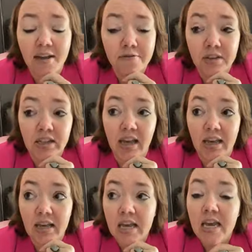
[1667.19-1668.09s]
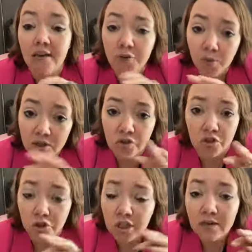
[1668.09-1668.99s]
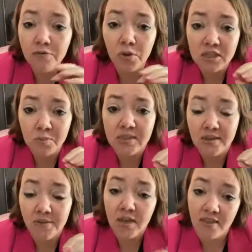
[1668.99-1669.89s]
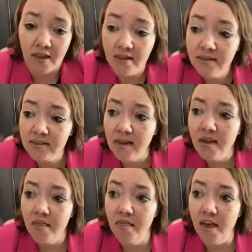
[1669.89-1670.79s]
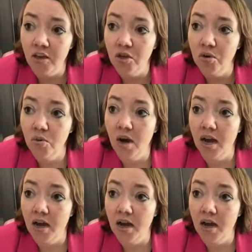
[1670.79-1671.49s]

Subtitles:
I feel like if you are searching for specific things that you